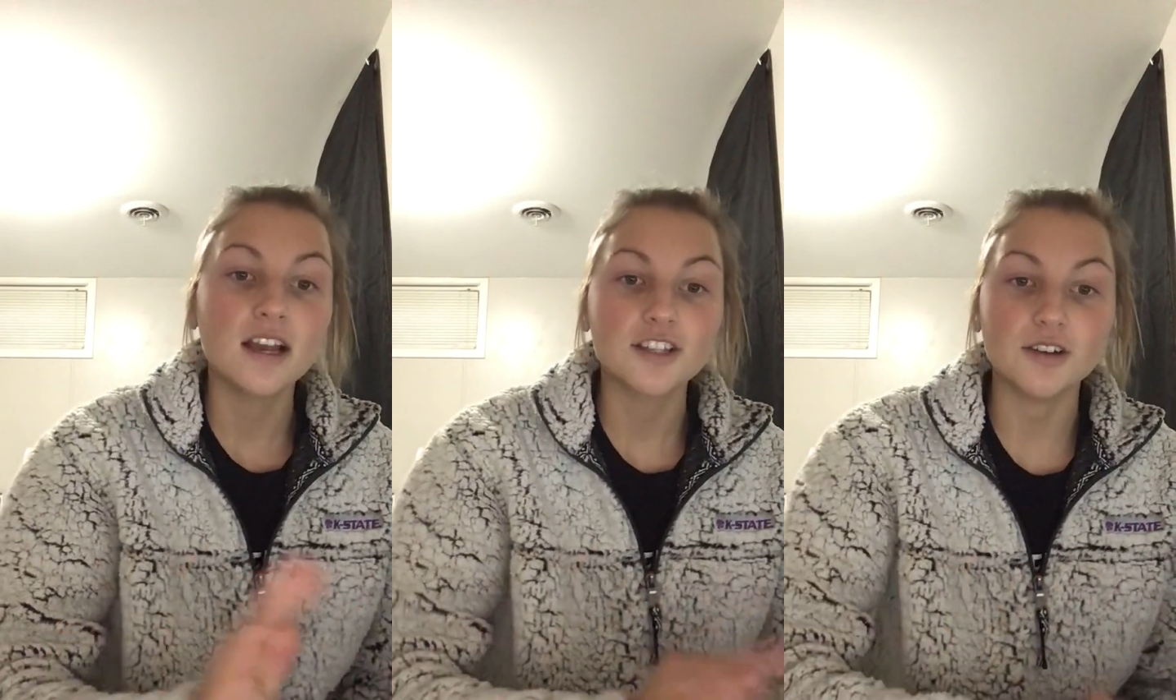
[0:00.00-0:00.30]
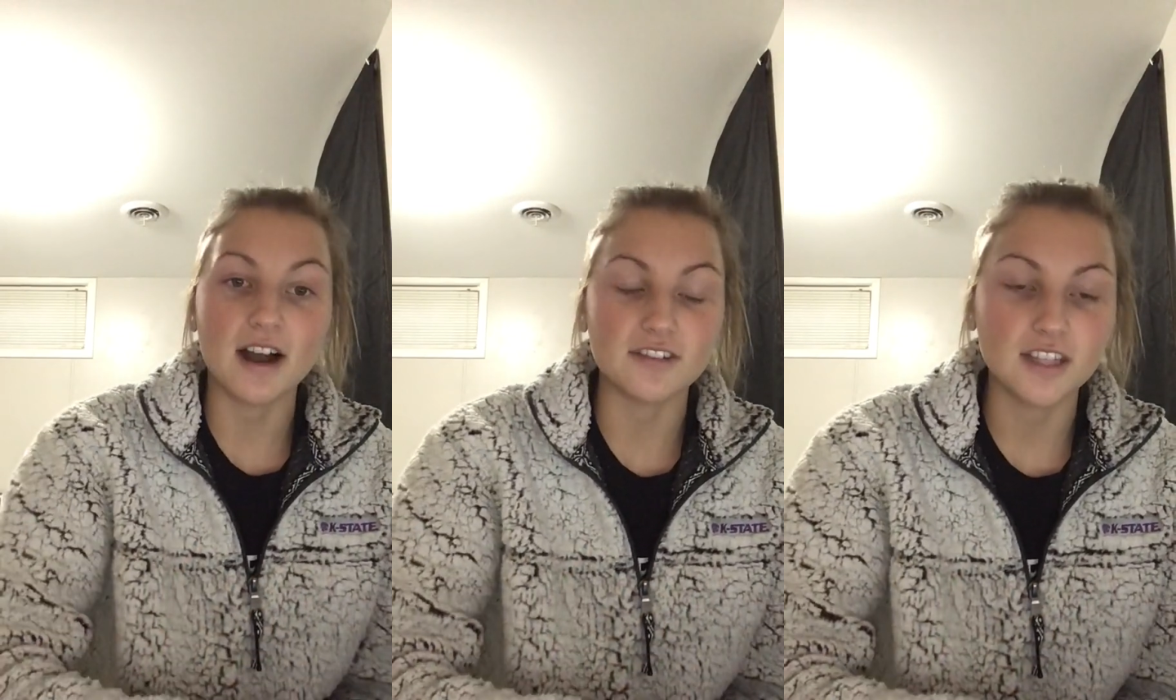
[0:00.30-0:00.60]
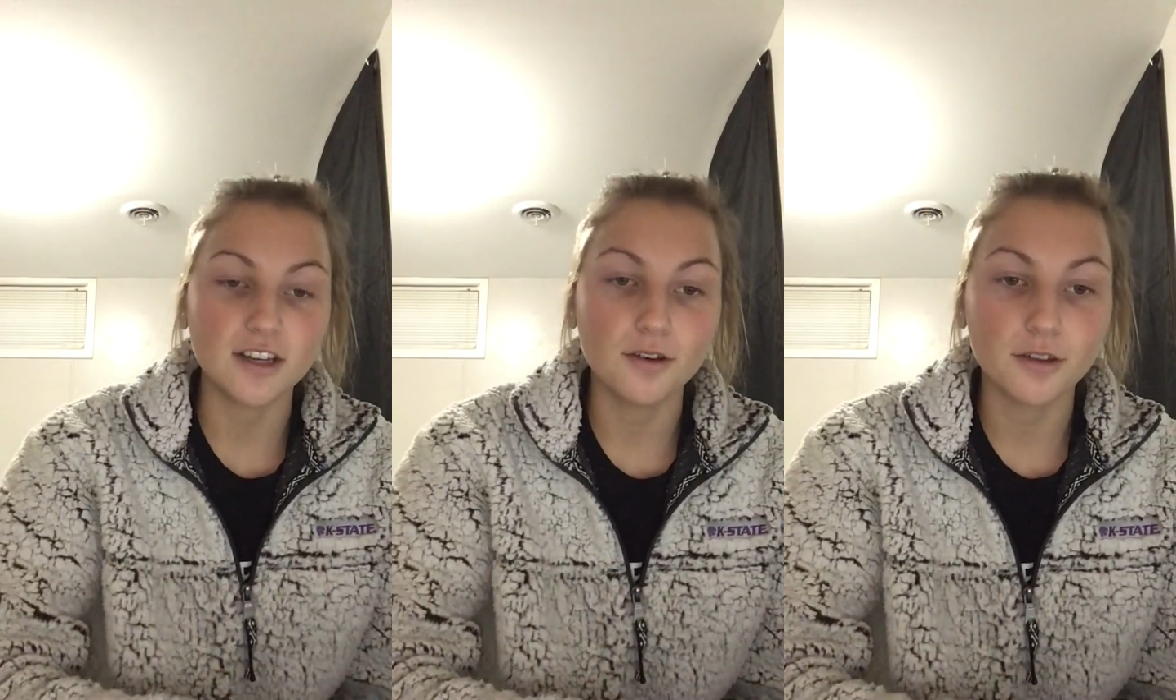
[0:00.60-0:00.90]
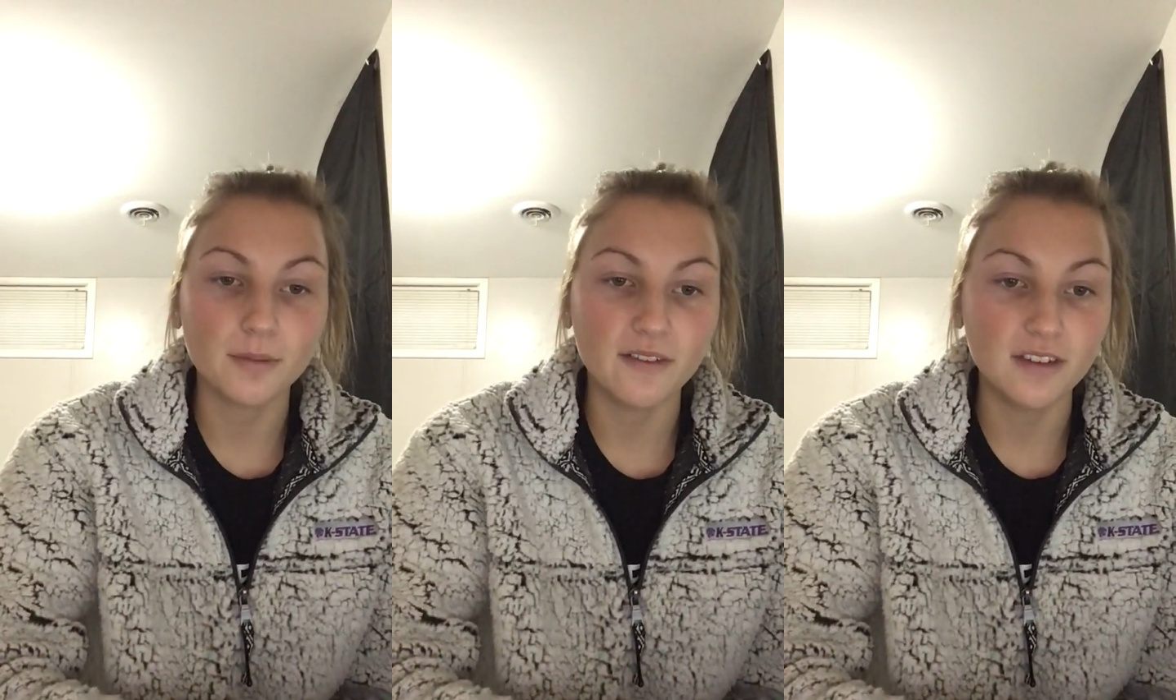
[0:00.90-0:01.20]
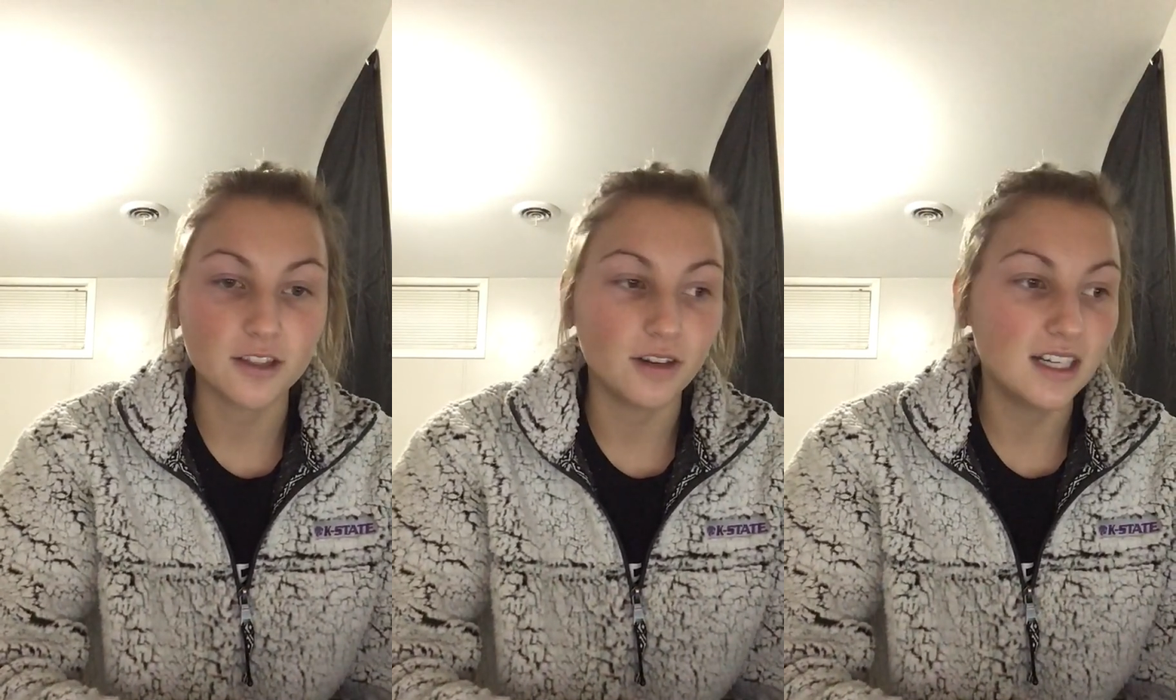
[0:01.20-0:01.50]
So after they go through my
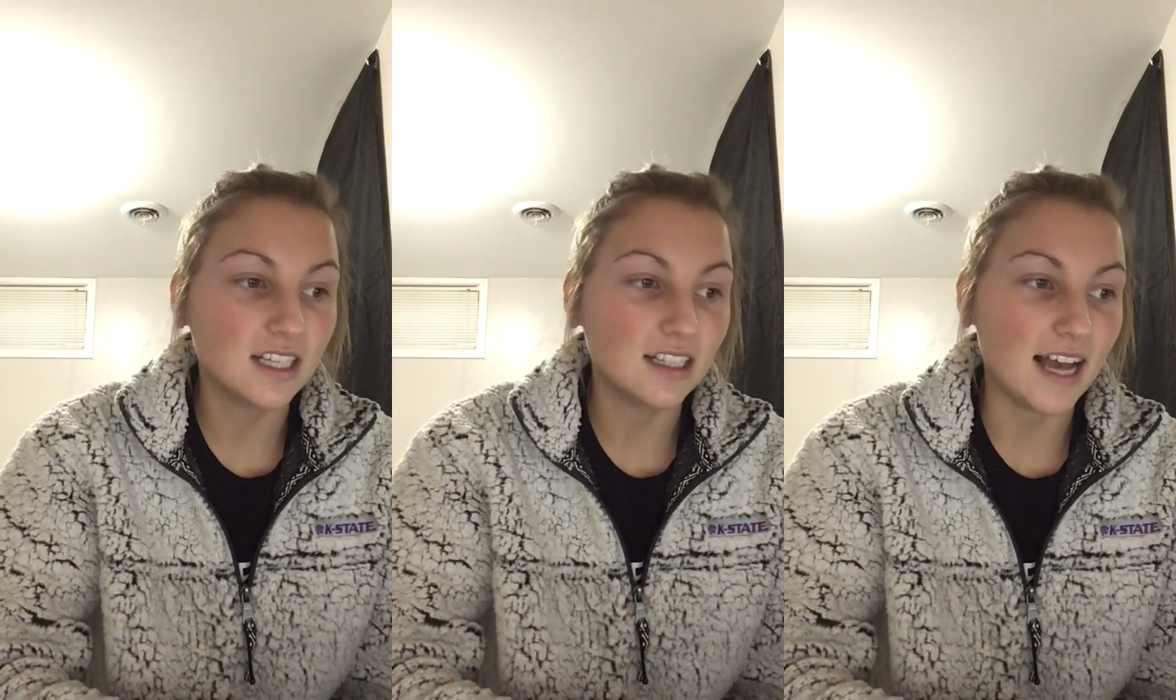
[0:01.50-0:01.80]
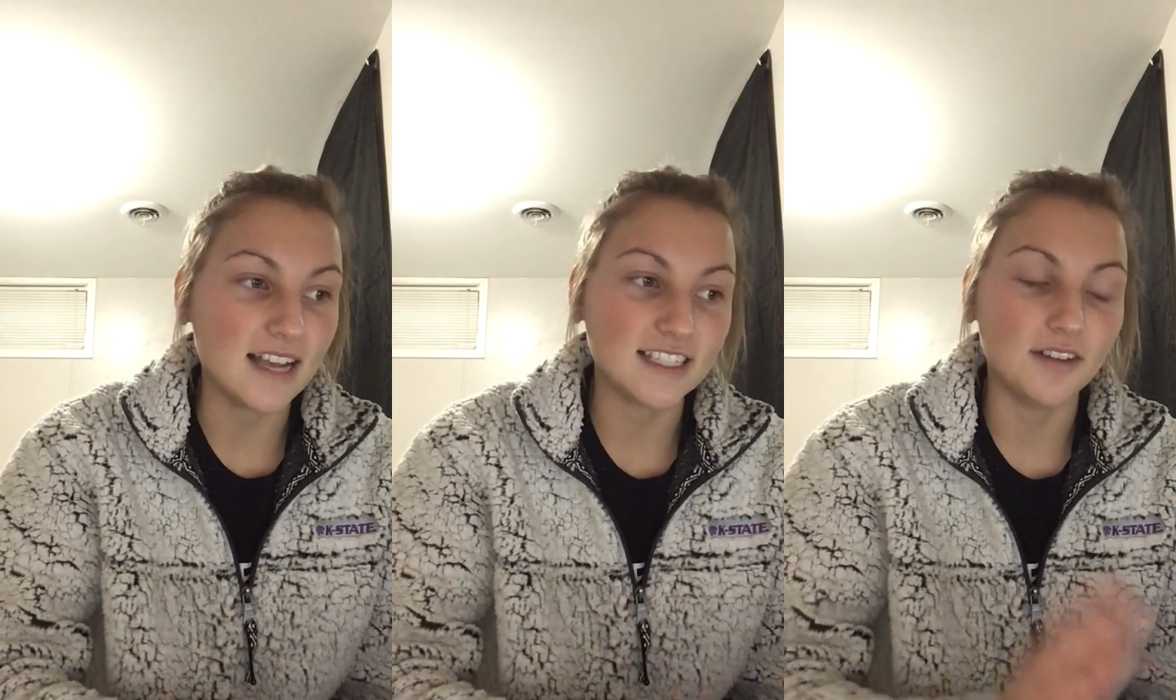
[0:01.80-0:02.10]
5th grade class,